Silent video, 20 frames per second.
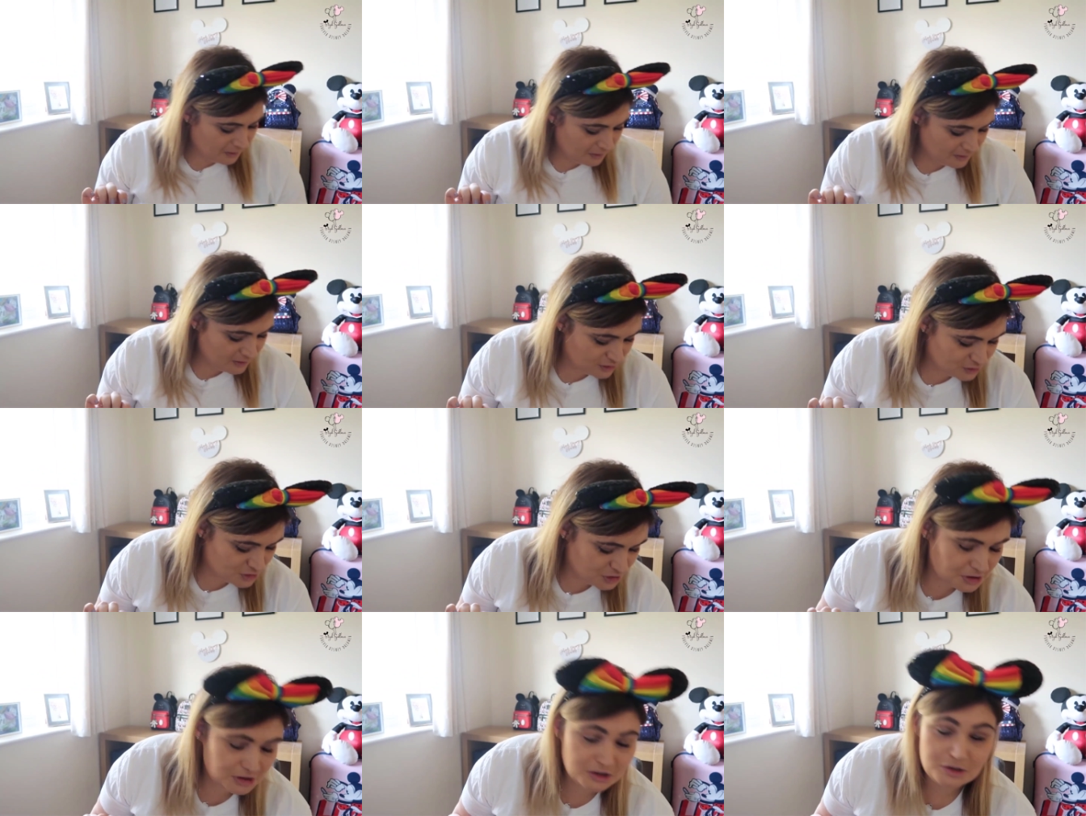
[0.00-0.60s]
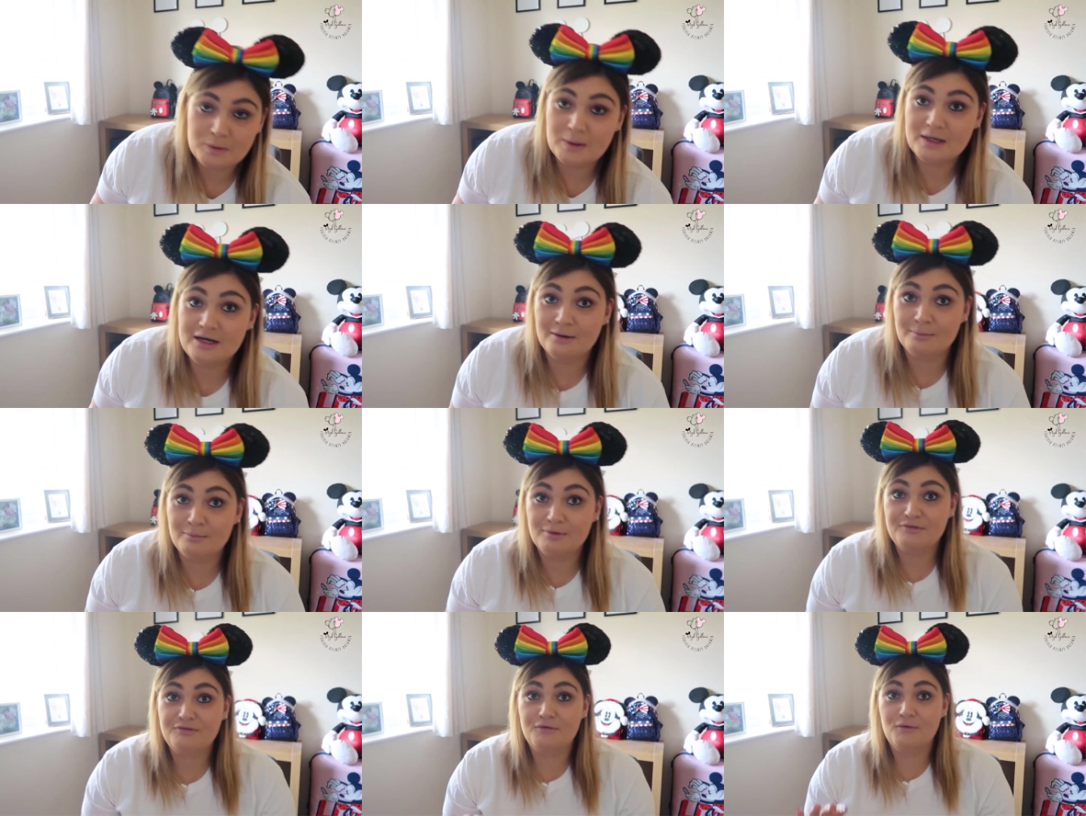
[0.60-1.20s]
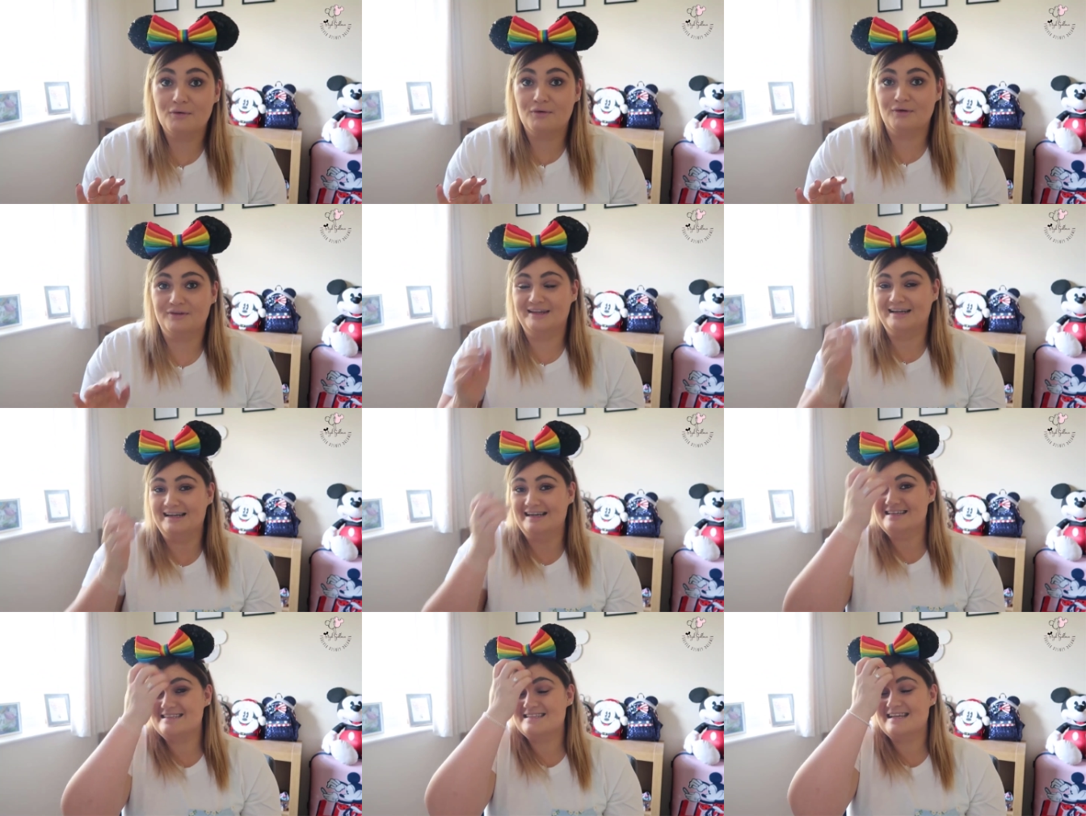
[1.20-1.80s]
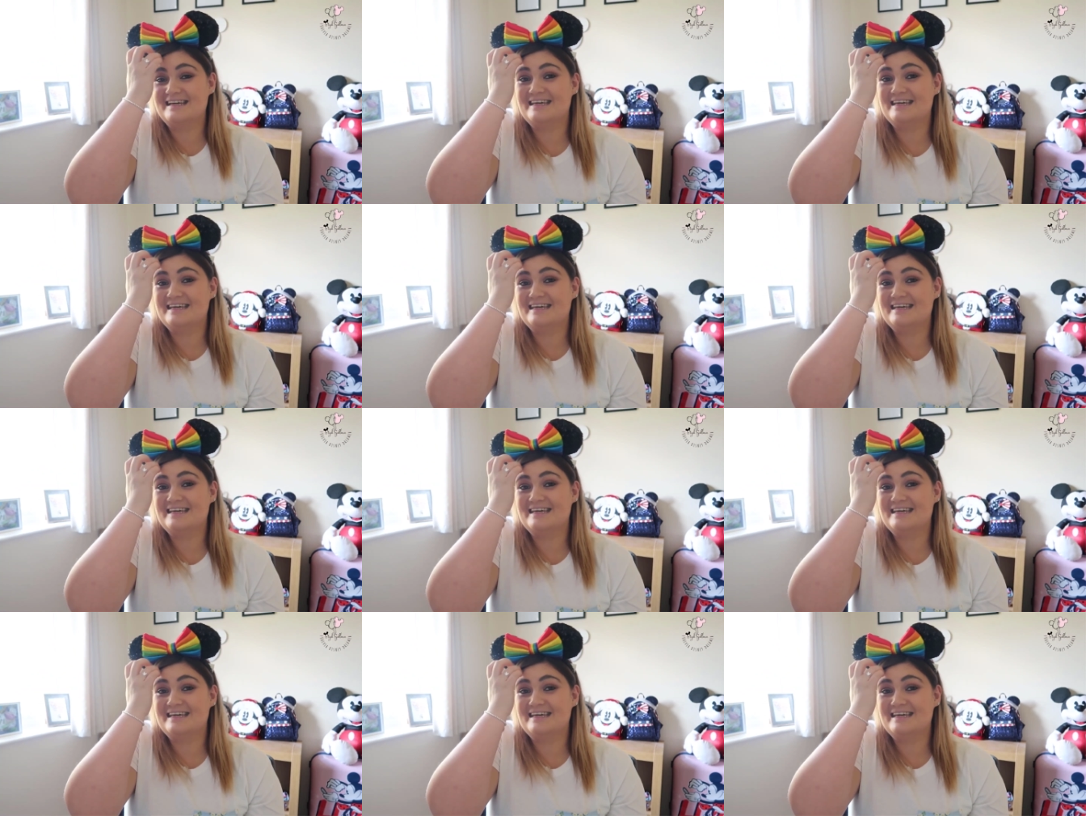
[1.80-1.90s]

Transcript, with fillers: on to number 4 on the list.